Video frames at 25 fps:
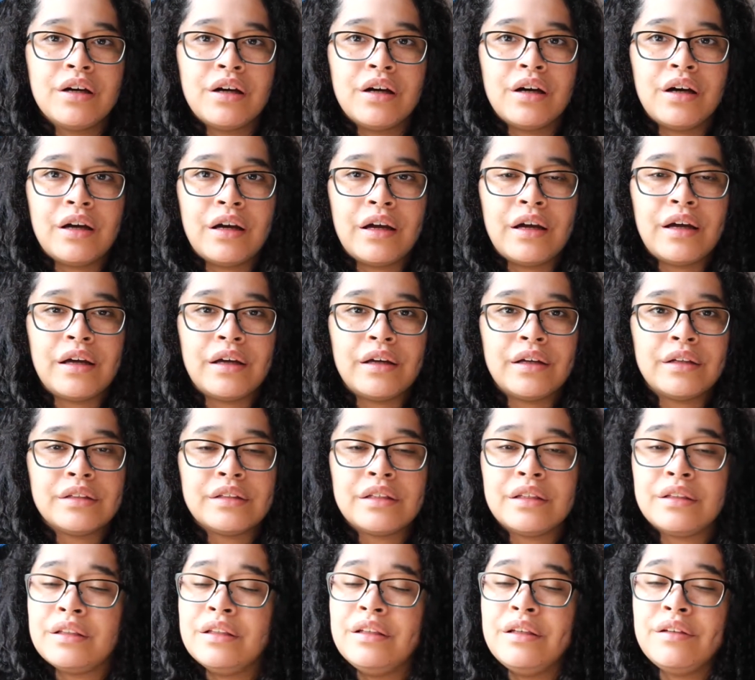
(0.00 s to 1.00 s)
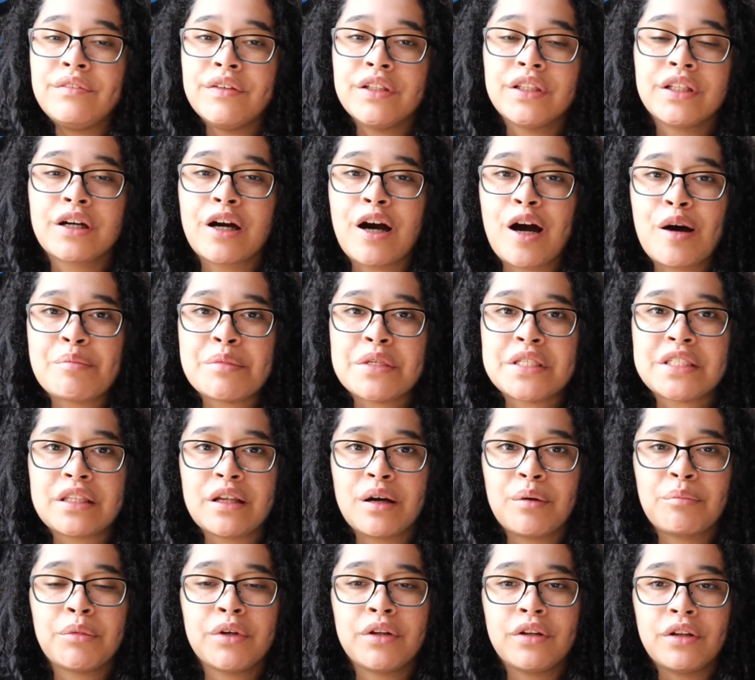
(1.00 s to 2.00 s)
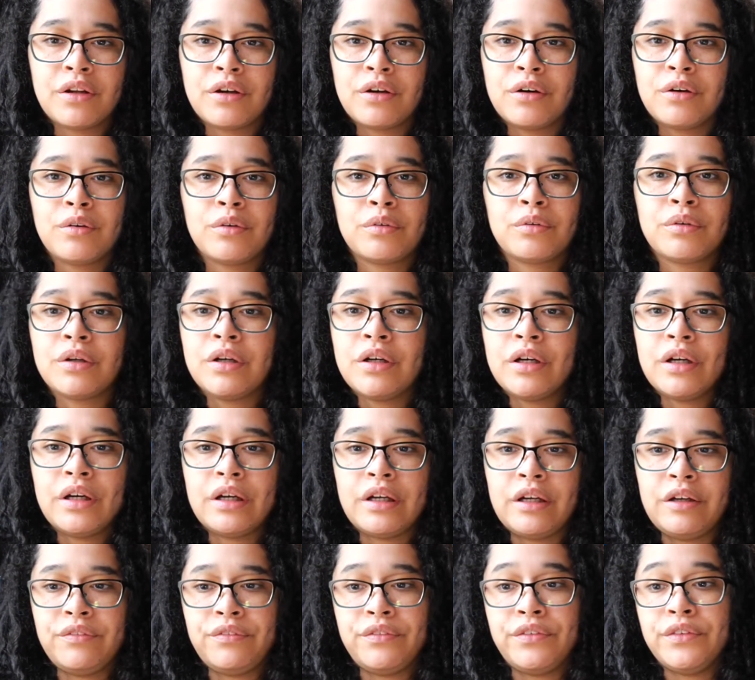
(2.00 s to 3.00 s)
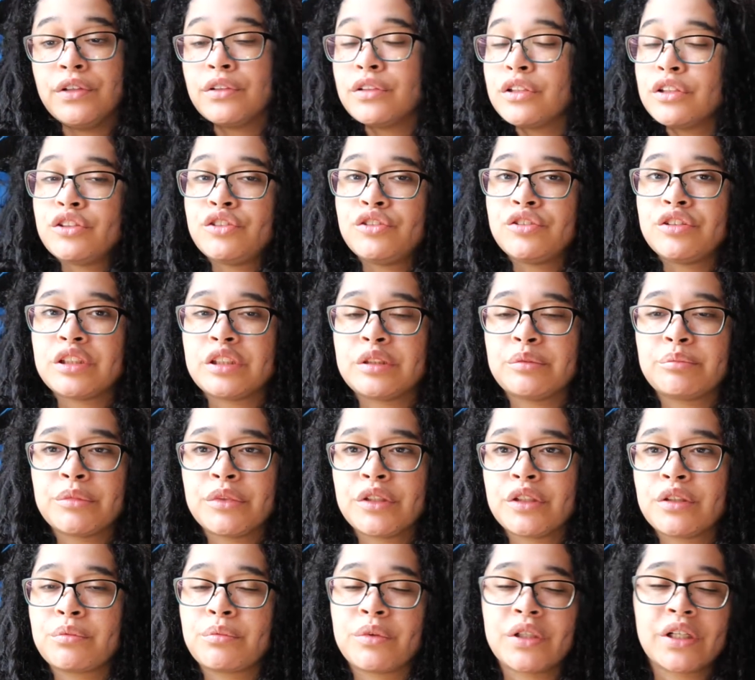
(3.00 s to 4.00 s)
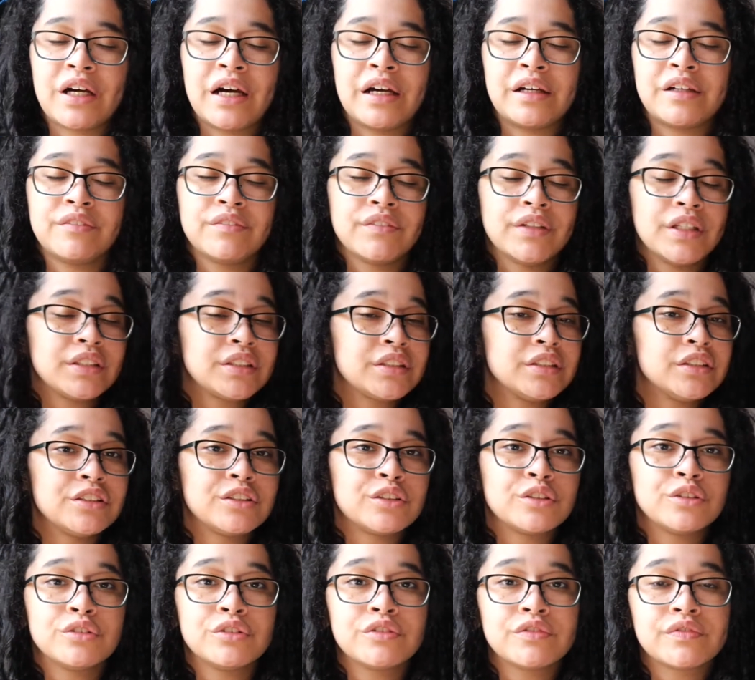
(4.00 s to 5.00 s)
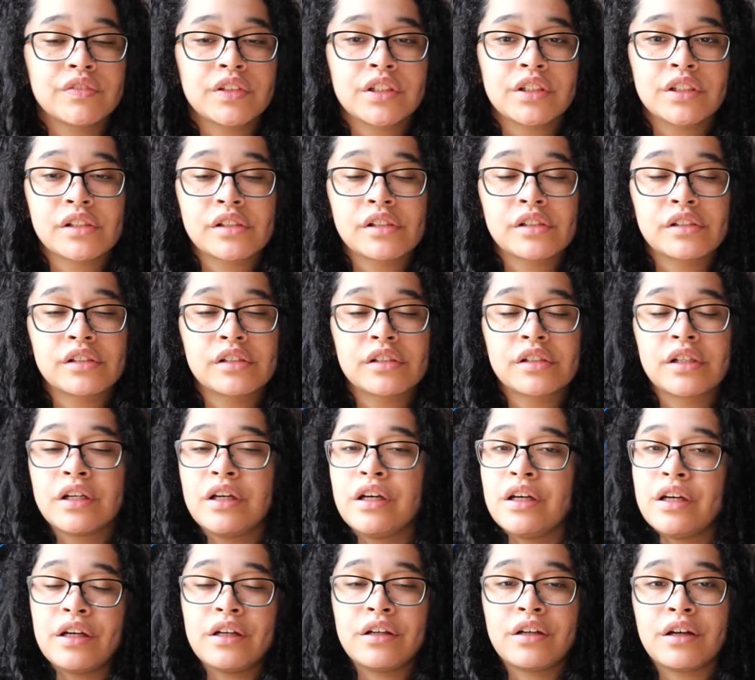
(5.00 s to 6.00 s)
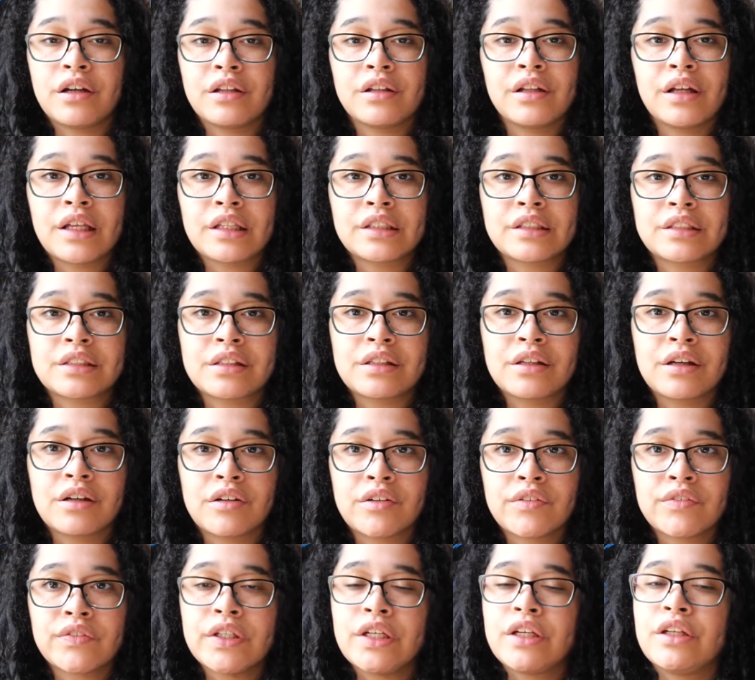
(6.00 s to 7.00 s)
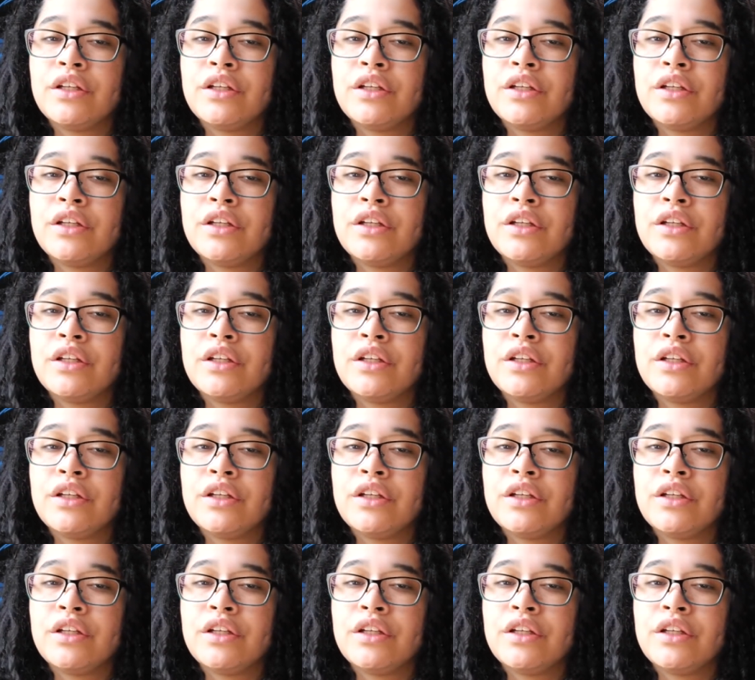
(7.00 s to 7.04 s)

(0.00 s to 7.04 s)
and leave in the comments down below if you're a streamer, what kind of lessons you've learned and all that stuff.